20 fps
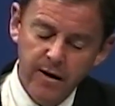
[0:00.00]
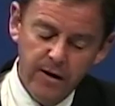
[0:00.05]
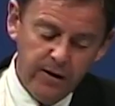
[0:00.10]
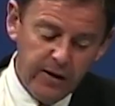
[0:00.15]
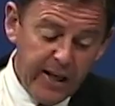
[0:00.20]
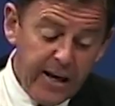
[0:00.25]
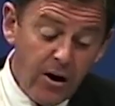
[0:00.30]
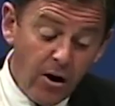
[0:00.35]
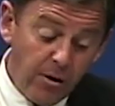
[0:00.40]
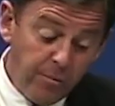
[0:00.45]

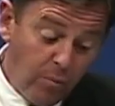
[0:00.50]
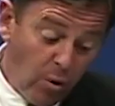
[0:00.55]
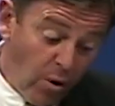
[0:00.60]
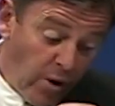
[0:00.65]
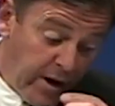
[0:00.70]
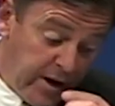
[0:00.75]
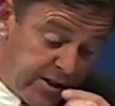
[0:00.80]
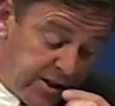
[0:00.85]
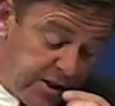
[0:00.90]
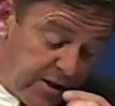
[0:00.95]
Leon
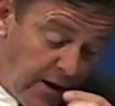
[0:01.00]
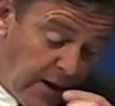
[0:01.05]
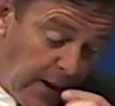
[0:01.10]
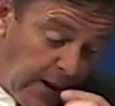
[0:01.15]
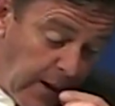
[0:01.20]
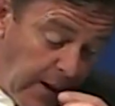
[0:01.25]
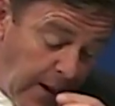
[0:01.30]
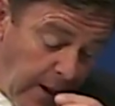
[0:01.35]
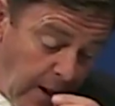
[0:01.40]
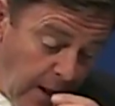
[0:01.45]
Morris,
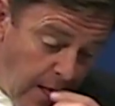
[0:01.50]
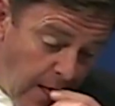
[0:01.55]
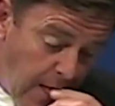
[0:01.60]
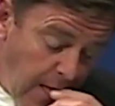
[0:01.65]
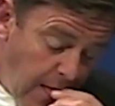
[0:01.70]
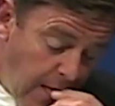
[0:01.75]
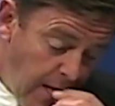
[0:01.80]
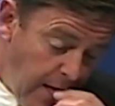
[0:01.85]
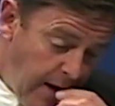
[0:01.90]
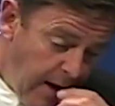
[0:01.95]

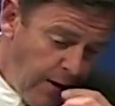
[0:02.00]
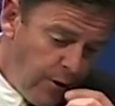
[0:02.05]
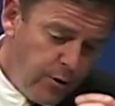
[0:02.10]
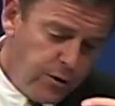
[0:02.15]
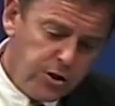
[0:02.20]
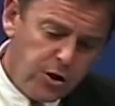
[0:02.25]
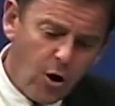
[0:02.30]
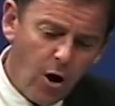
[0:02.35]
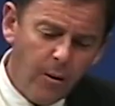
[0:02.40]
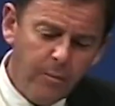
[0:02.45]
uh,
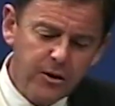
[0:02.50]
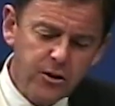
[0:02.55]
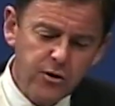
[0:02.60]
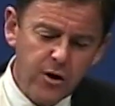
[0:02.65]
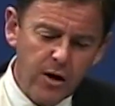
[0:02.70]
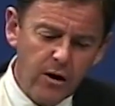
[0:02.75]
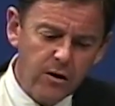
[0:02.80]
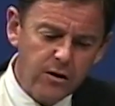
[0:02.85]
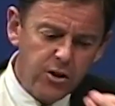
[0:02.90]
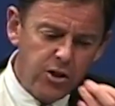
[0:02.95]
whose
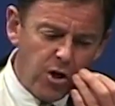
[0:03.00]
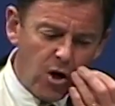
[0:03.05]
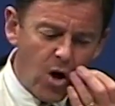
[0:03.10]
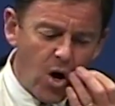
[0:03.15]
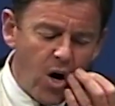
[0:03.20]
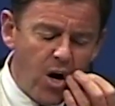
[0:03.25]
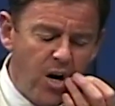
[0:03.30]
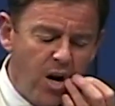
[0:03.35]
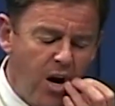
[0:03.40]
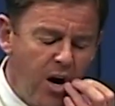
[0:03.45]
commentary on
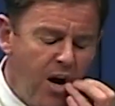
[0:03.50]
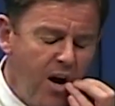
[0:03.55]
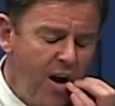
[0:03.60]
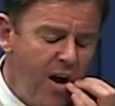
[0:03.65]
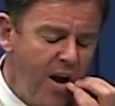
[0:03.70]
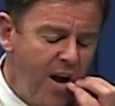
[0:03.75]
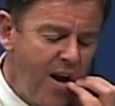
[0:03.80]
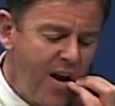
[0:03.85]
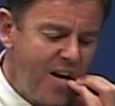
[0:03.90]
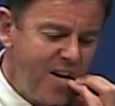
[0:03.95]
John
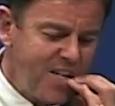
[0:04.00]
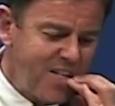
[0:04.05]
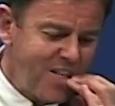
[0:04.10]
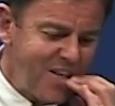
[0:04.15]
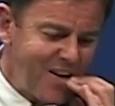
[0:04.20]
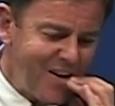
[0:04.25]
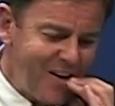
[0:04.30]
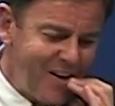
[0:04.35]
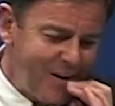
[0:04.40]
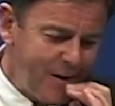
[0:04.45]
is
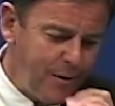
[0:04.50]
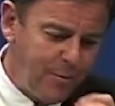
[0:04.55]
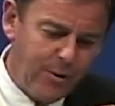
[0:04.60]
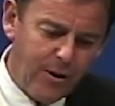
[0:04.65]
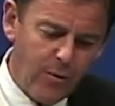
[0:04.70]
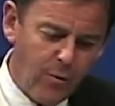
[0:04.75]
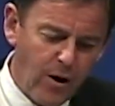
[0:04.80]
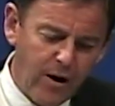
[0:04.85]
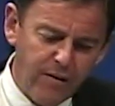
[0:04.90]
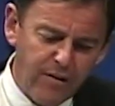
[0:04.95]
arguably
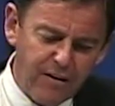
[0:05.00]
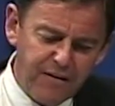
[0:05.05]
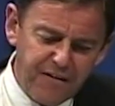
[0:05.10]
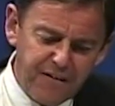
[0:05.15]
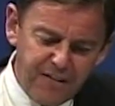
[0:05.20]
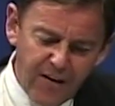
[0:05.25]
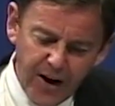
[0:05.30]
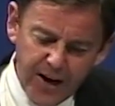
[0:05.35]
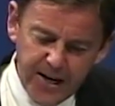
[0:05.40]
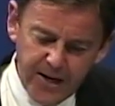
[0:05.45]
one of the
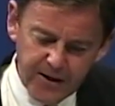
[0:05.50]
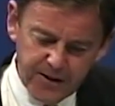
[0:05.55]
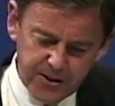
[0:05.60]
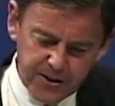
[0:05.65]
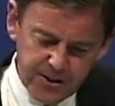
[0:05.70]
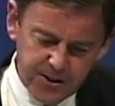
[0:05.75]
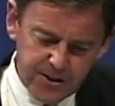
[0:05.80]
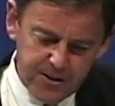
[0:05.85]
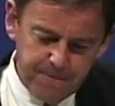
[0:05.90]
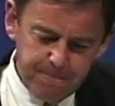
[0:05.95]

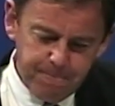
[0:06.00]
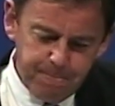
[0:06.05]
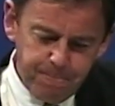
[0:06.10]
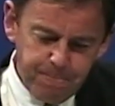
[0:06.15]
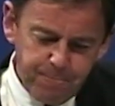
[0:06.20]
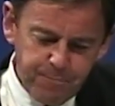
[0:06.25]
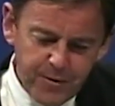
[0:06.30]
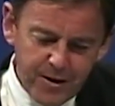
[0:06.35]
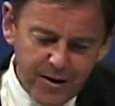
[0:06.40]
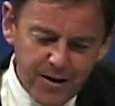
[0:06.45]
finest,
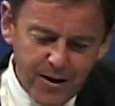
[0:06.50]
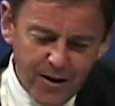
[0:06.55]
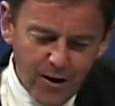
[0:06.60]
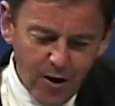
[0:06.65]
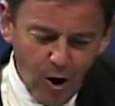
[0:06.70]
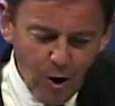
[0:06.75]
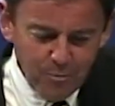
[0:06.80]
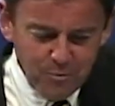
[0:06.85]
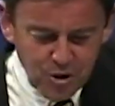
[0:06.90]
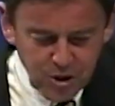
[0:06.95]

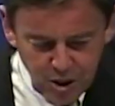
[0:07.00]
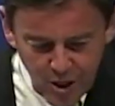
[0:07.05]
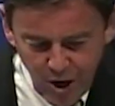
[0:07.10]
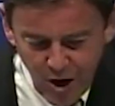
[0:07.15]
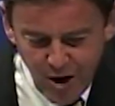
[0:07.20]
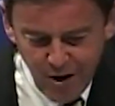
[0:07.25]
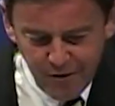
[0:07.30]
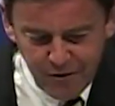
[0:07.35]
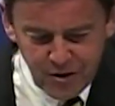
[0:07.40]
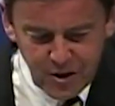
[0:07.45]

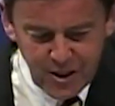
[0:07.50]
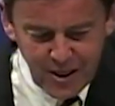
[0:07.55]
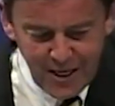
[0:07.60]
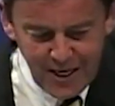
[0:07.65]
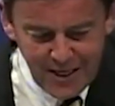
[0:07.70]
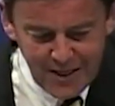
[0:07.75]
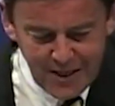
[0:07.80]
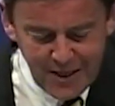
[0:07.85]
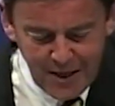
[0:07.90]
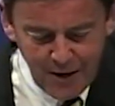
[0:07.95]
observes
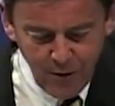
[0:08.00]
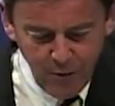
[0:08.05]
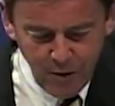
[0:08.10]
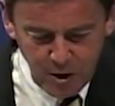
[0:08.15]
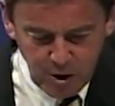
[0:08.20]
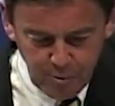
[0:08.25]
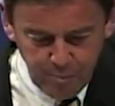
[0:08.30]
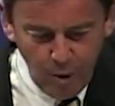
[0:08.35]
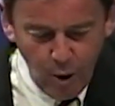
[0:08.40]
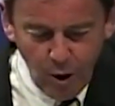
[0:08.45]
in the
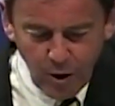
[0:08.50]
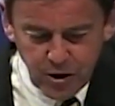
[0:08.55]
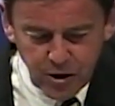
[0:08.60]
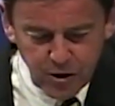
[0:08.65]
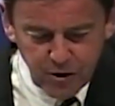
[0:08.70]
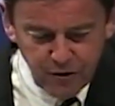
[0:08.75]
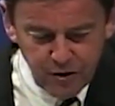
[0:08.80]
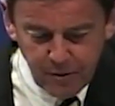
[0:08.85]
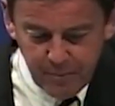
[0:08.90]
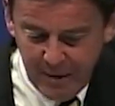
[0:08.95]
response
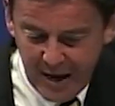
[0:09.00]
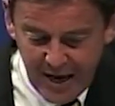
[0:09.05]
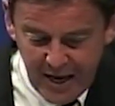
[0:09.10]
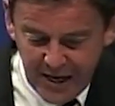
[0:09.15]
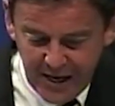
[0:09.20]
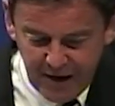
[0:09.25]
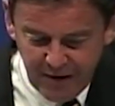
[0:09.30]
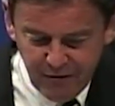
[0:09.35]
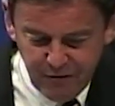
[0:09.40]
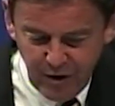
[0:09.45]
of the
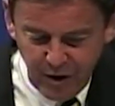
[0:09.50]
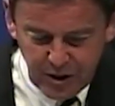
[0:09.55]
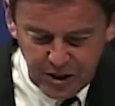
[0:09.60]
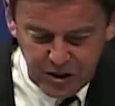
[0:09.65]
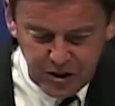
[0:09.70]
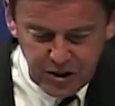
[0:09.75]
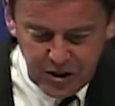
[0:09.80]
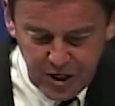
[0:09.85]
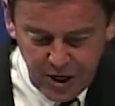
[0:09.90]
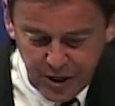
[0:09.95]
man in
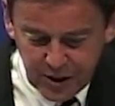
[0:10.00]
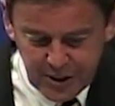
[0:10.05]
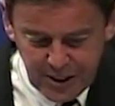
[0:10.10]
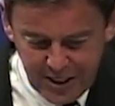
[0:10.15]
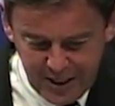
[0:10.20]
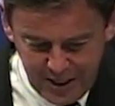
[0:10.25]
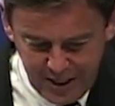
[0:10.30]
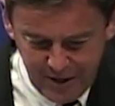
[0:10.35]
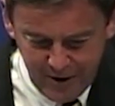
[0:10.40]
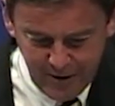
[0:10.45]
verse thirty
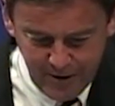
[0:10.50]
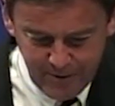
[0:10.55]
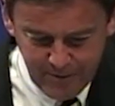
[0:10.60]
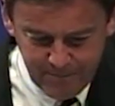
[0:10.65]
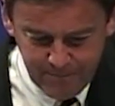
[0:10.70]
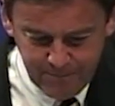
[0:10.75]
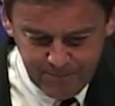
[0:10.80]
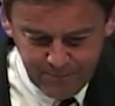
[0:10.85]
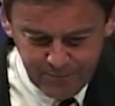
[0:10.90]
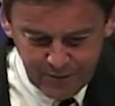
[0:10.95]
here,
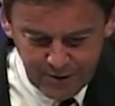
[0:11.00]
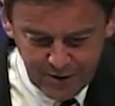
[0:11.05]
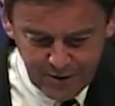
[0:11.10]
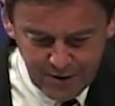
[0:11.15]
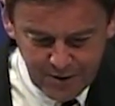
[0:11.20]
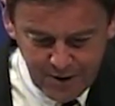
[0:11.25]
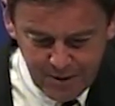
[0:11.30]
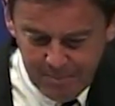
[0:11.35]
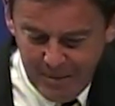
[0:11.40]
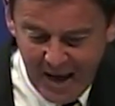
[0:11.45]

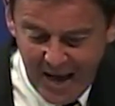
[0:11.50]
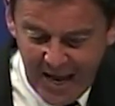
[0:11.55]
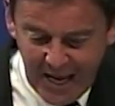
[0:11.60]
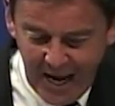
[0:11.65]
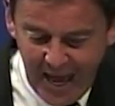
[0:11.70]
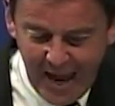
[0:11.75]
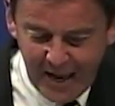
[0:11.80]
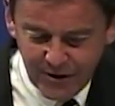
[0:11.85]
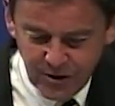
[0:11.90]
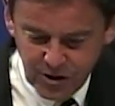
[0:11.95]
the man
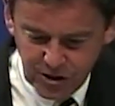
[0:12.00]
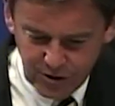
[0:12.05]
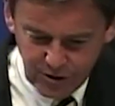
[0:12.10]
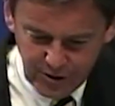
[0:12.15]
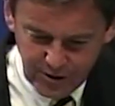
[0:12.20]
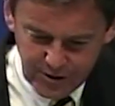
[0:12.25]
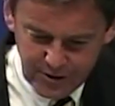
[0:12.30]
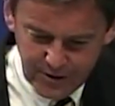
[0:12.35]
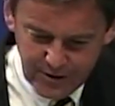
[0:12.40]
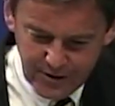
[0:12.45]

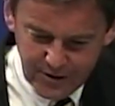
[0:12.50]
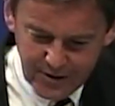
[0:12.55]
answered.